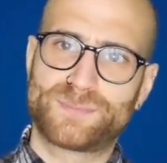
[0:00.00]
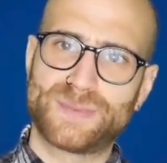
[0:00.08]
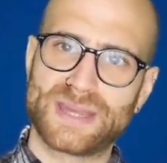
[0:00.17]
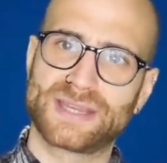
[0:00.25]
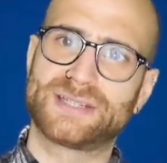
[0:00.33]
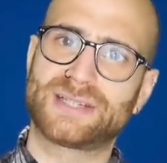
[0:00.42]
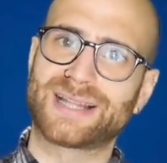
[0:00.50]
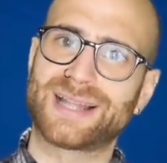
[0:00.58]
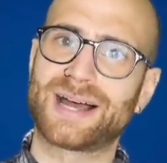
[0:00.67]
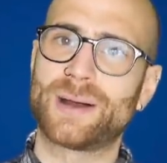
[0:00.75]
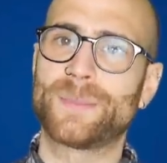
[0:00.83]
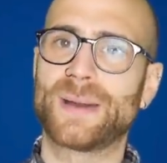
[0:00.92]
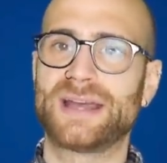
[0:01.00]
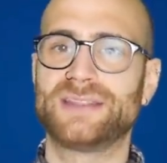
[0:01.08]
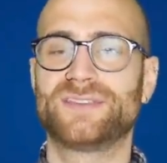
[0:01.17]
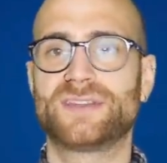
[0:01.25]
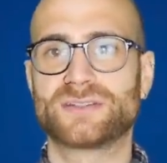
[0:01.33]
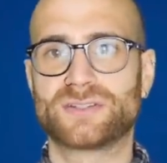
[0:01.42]
big club
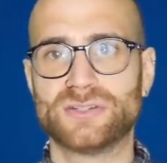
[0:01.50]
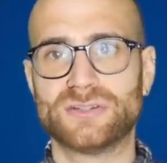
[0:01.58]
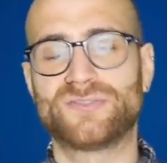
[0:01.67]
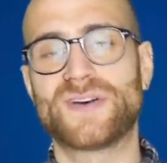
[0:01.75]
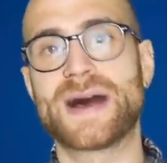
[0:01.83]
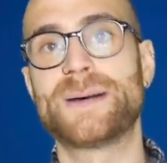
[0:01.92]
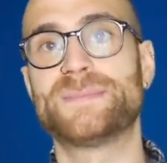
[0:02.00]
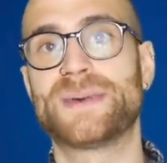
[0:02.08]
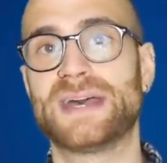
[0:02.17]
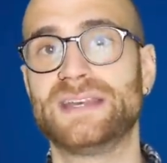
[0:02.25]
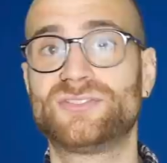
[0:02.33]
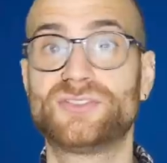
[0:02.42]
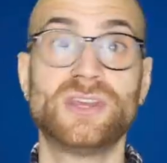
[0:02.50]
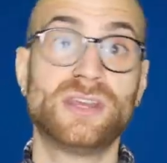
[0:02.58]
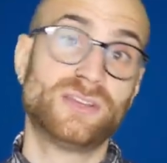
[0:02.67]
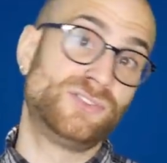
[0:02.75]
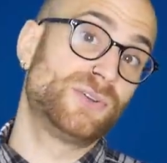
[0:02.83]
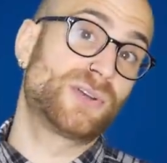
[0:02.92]
and a good fan base,
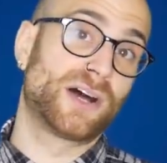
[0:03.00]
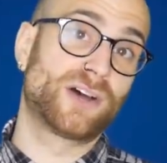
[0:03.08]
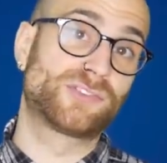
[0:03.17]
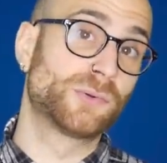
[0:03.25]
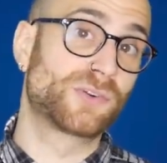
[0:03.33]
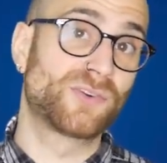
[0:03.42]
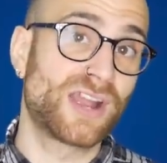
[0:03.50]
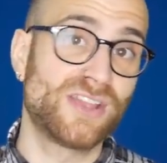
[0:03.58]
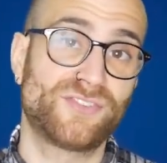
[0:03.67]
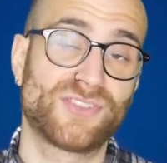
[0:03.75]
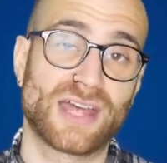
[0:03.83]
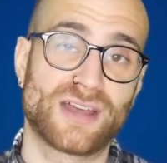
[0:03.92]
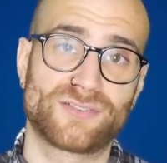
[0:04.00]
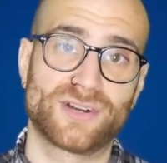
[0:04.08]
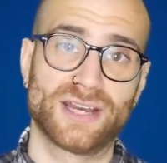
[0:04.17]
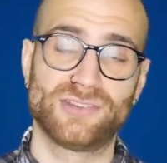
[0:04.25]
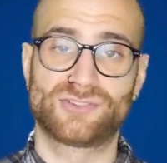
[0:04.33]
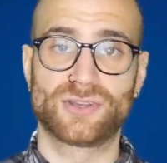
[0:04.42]
Newcastle are great for that, right?